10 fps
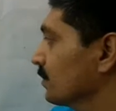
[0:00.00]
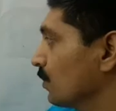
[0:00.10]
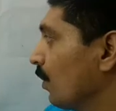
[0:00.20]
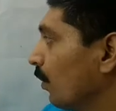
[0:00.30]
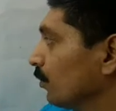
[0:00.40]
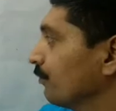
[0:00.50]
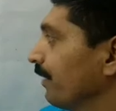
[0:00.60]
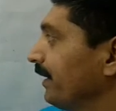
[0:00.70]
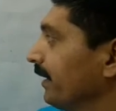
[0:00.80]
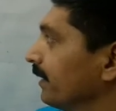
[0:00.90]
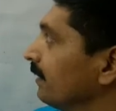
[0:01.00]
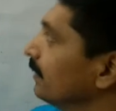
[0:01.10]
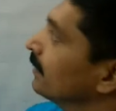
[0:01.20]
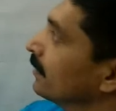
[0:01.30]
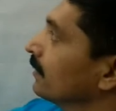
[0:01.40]
So how to find
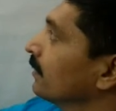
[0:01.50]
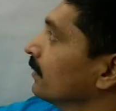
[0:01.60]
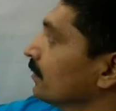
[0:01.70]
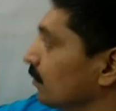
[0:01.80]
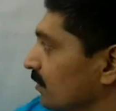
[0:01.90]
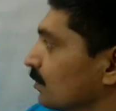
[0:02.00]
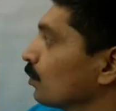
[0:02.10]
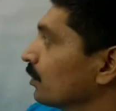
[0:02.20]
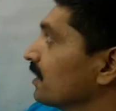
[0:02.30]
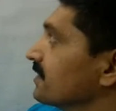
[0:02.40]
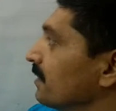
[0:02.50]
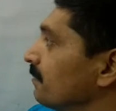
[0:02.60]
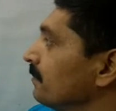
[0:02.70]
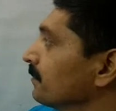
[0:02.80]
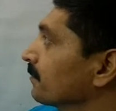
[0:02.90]
angle? Total
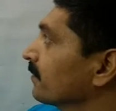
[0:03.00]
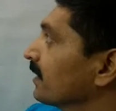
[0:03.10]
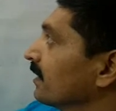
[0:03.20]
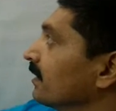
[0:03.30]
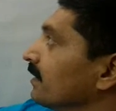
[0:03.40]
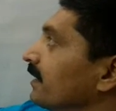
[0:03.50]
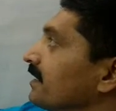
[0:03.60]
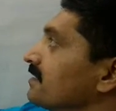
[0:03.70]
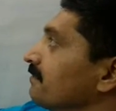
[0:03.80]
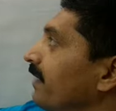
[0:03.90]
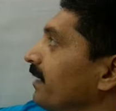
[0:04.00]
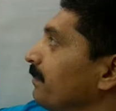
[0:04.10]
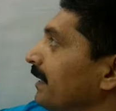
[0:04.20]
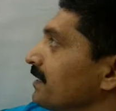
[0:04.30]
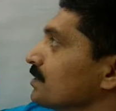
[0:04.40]
sum, that is
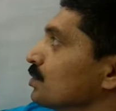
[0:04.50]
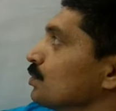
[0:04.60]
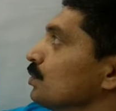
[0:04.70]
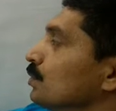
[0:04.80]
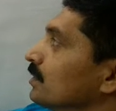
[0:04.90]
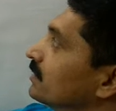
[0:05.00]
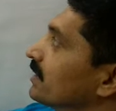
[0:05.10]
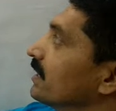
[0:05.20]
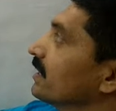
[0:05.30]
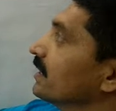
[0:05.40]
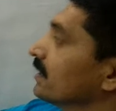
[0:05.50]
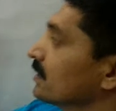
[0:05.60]
5 minus 2, 3.